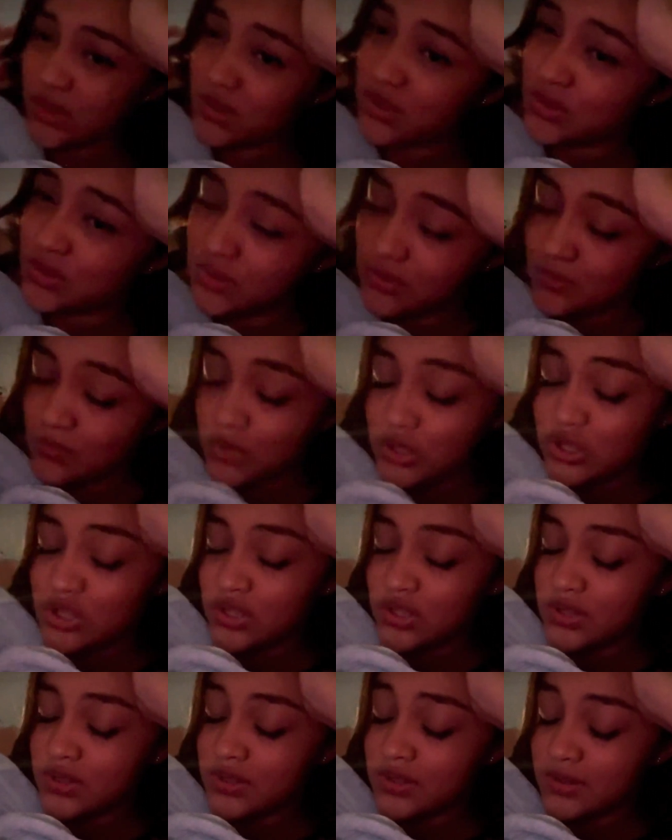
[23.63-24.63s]
don't we
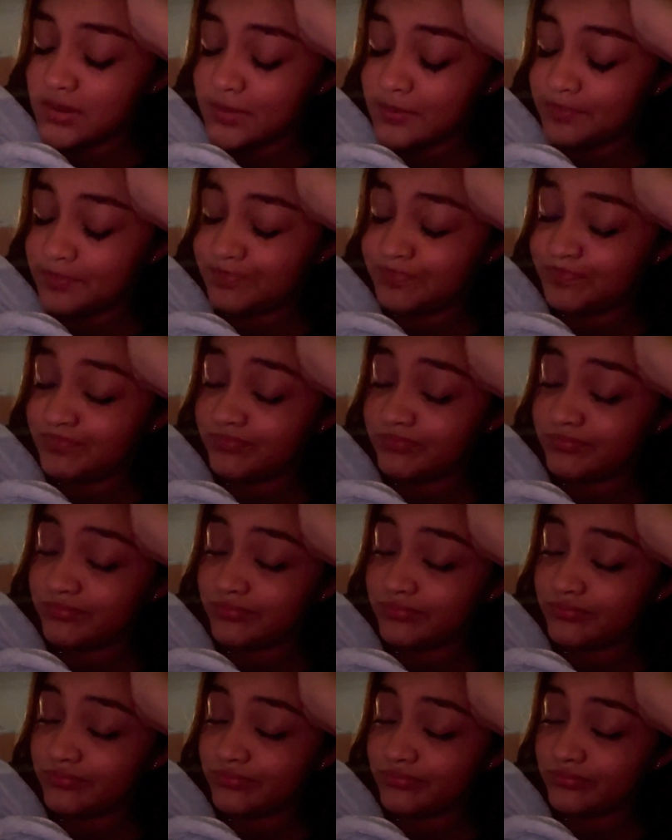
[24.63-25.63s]
just
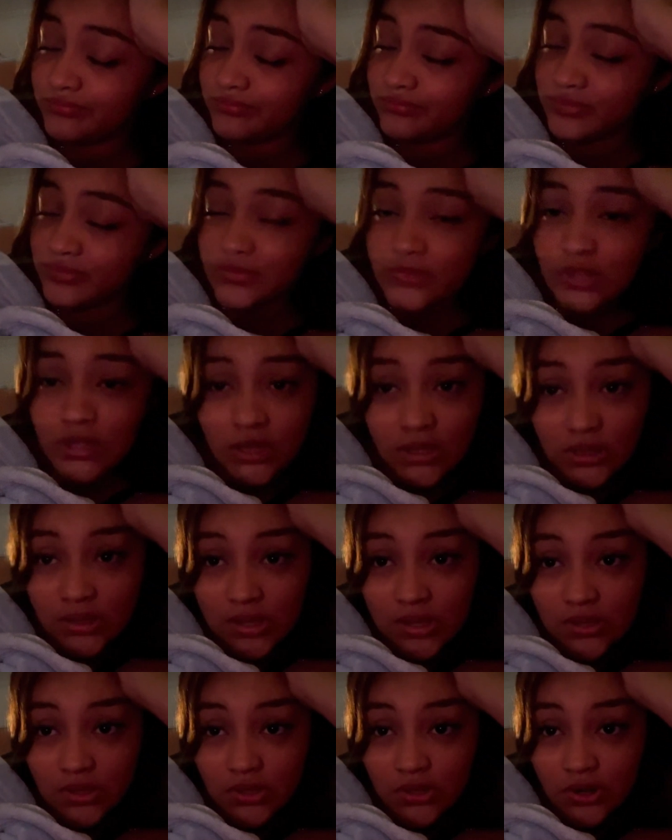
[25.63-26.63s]
get this
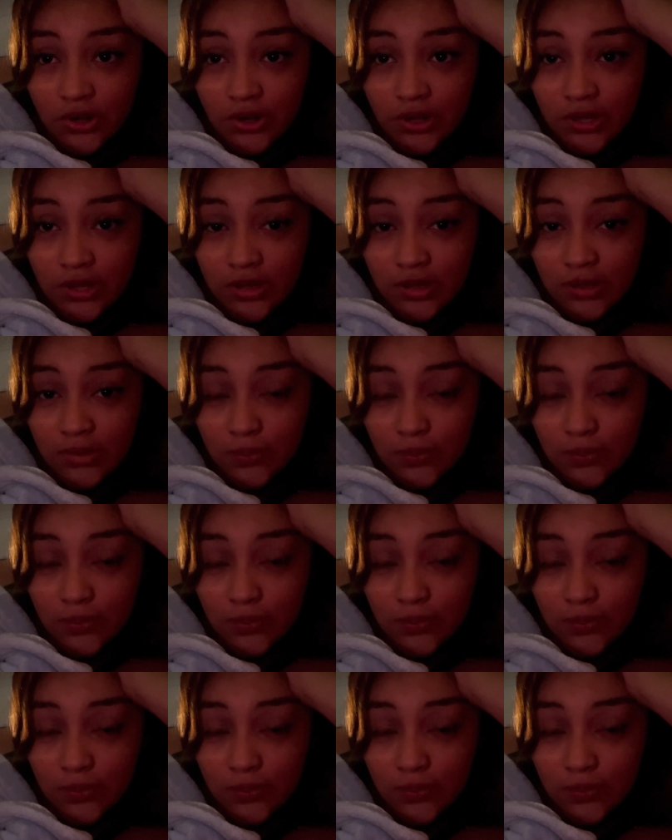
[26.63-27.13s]
day started?